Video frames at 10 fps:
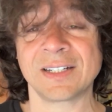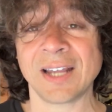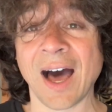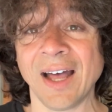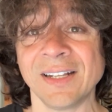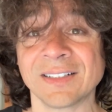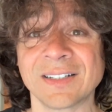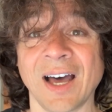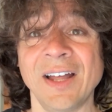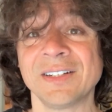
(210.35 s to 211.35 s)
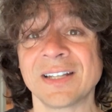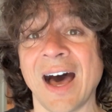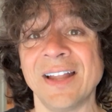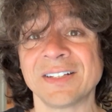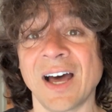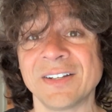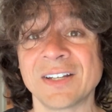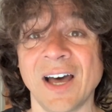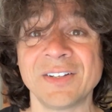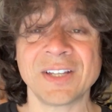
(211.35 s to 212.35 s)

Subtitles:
tut, tut, tut, tut, tut,